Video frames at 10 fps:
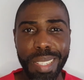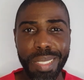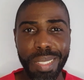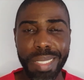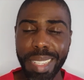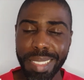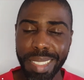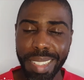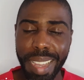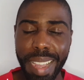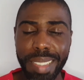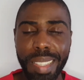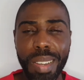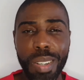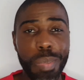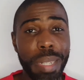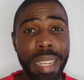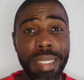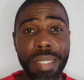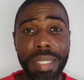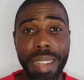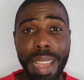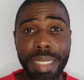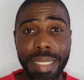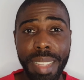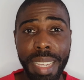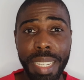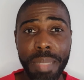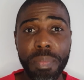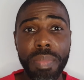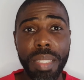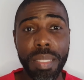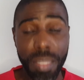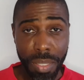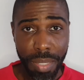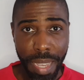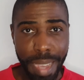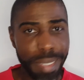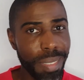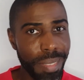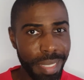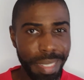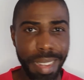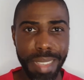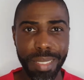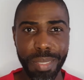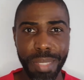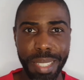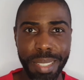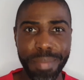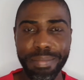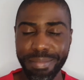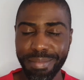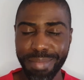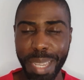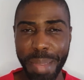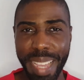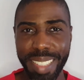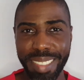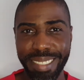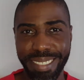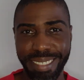So that's it, guys. Hope you guys have a nice day, and see you guys in the next video. Bye-bye.